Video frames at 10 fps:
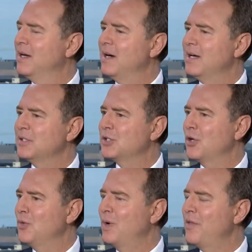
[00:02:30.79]
Uh,
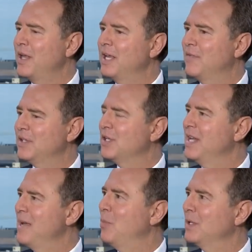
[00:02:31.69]
so I think if his
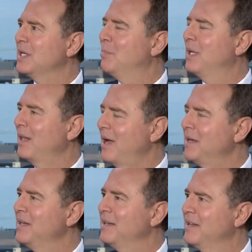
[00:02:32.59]
name wasn't bin
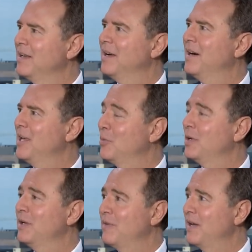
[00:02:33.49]
Laden, uh, it
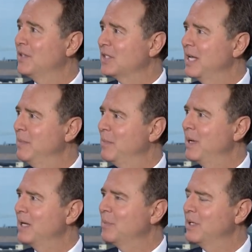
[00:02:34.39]
wouldn't have had the same impact, but